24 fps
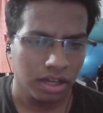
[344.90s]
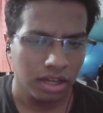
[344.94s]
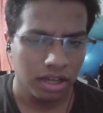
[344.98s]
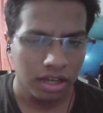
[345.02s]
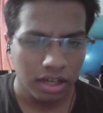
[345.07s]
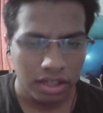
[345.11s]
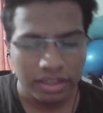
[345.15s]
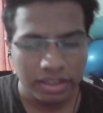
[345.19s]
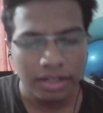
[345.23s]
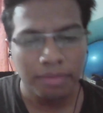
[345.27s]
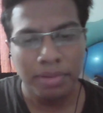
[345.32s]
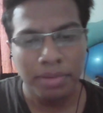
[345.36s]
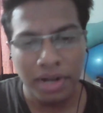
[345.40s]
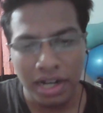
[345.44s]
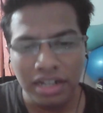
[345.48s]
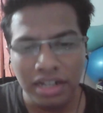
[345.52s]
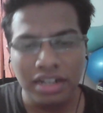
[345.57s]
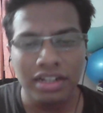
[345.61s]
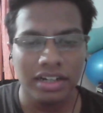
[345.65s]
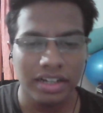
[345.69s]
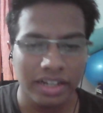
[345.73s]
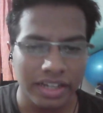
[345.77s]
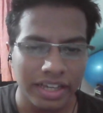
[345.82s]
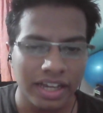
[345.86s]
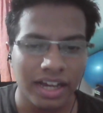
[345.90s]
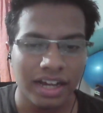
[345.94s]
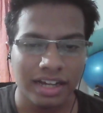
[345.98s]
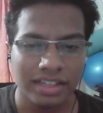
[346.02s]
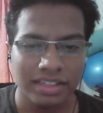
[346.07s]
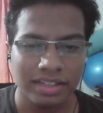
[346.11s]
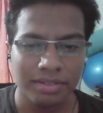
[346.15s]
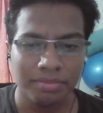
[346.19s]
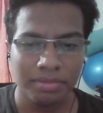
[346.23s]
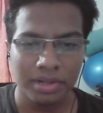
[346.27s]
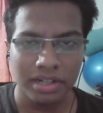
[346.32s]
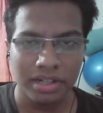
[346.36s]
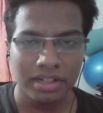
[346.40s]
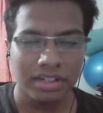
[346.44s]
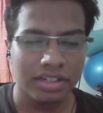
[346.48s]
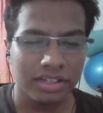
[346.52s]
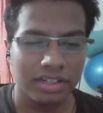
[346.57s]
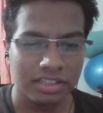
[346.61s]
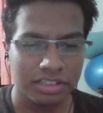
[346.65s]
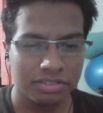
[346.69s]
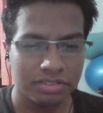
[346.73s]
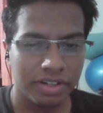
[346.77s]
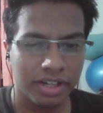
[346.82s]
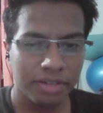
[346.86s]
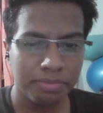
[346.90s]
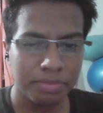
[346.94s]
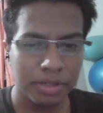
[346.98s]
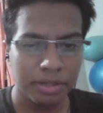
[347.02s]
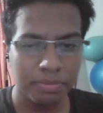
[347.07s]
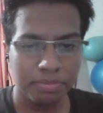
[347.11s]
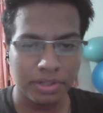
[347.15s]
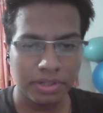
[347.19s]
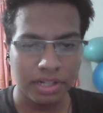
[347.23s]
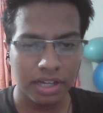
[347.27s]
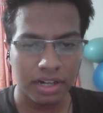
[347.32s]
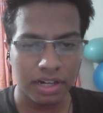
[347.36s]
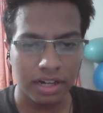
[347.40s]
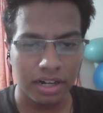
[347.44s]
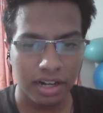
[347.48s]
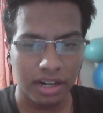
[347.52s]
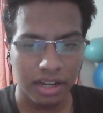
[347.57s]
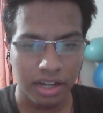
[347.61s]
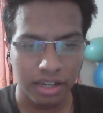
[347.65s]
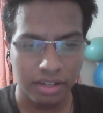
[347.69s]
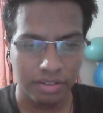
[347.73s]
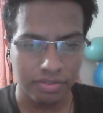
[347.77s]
The bunker, yeah, the bunker is where people are alive.